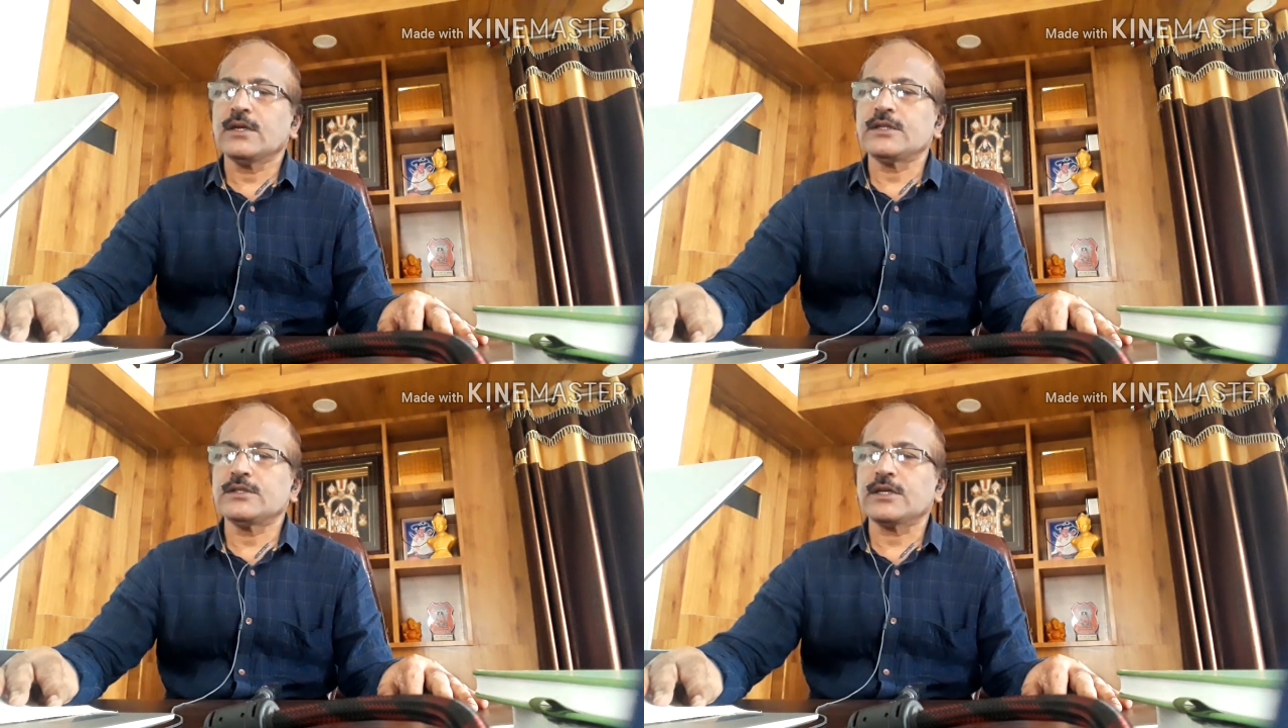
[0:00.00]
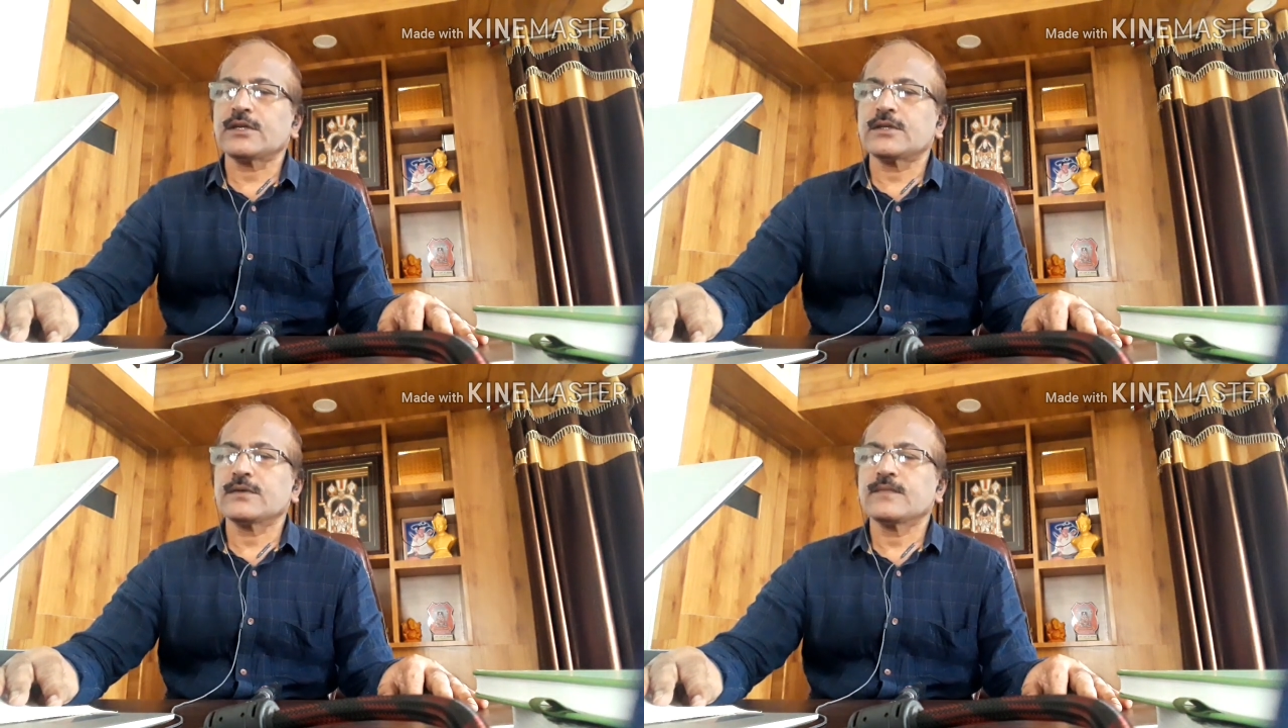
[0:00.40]

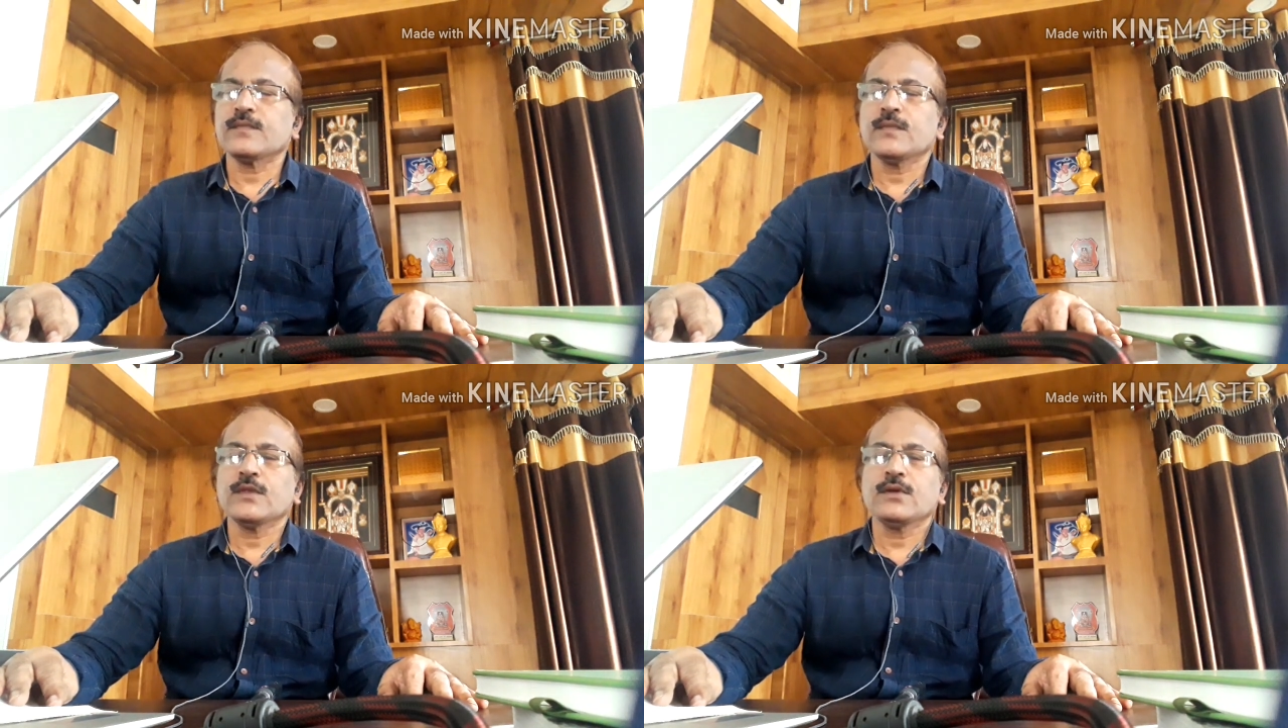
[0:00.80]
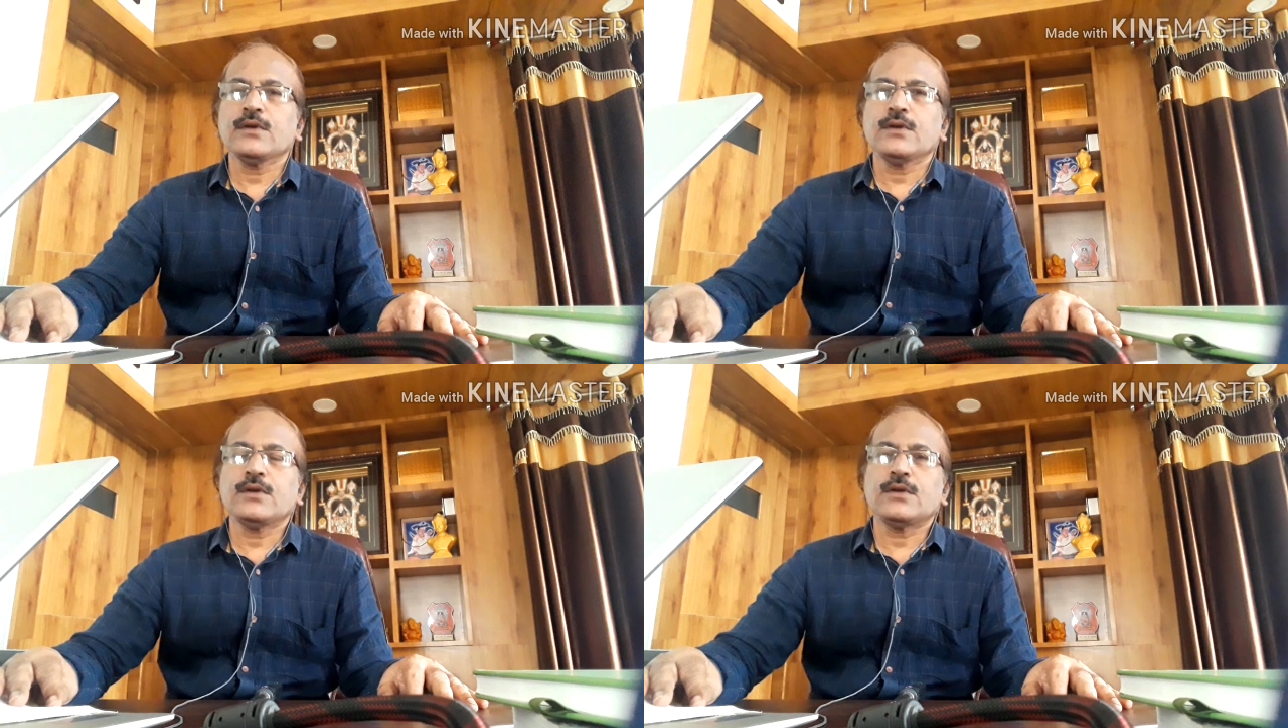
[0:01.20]
check
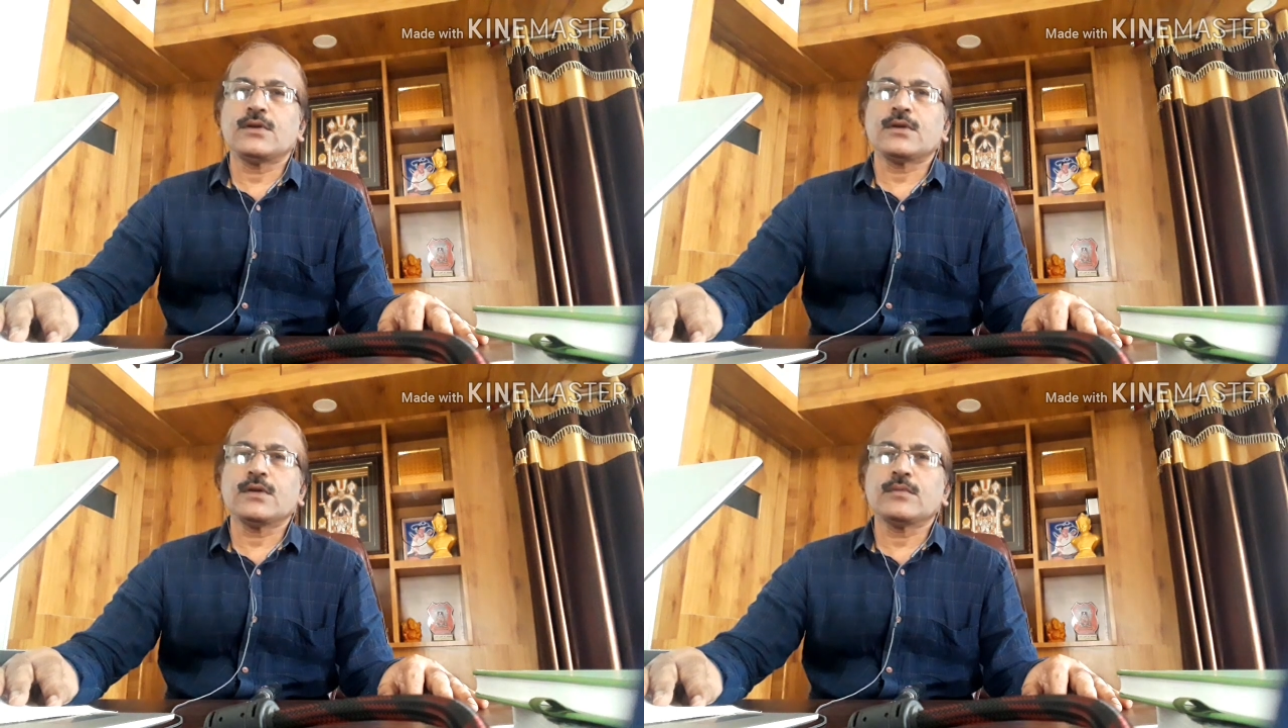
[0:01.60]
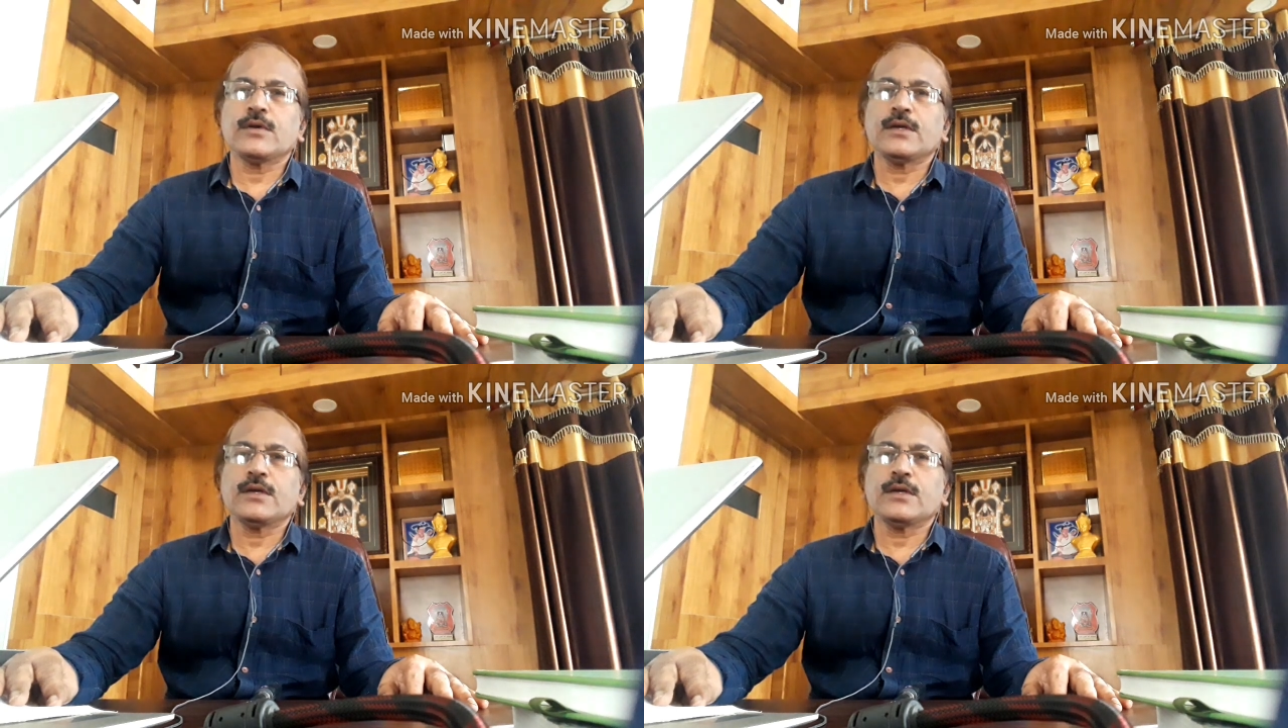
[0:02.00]
drawn